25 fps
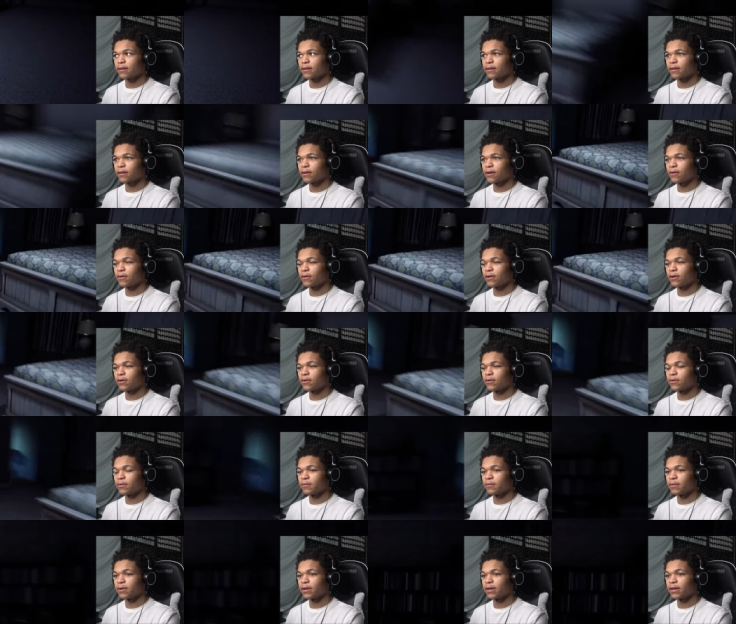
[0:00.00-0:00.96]
Go
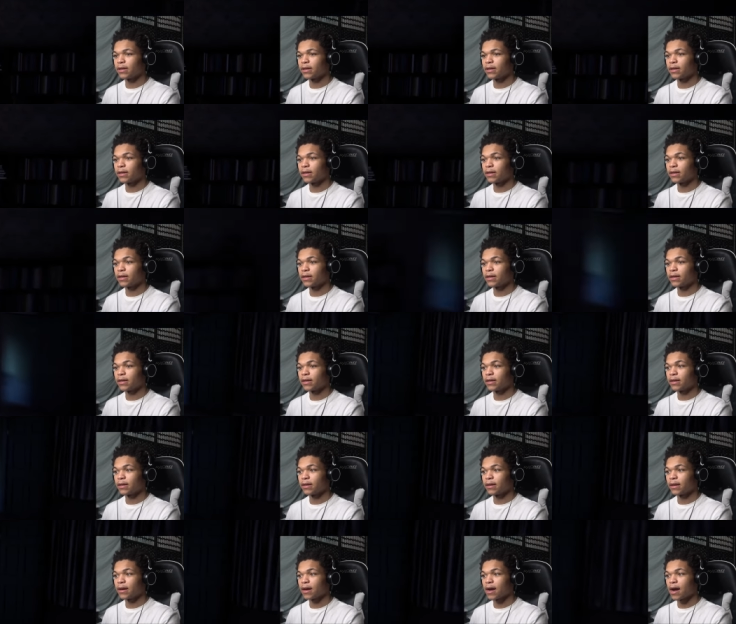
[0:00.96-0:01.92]
home.
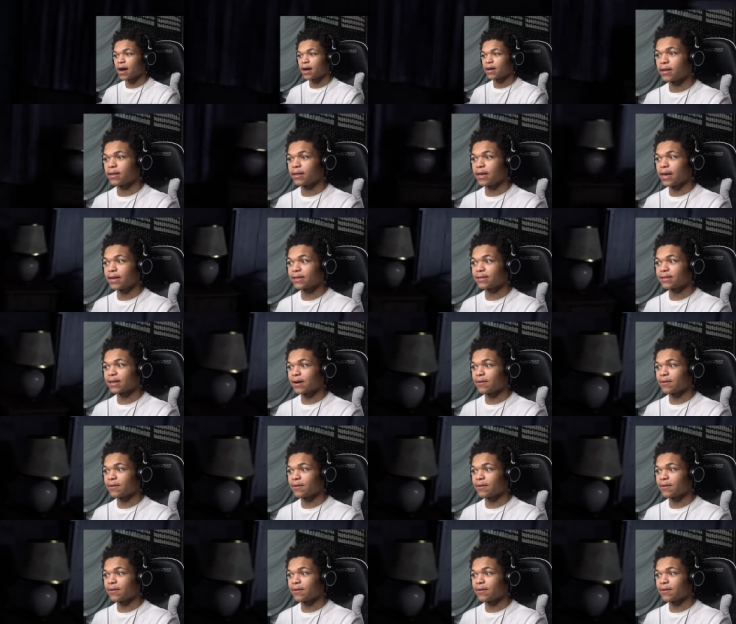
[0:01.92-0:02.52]
Yes,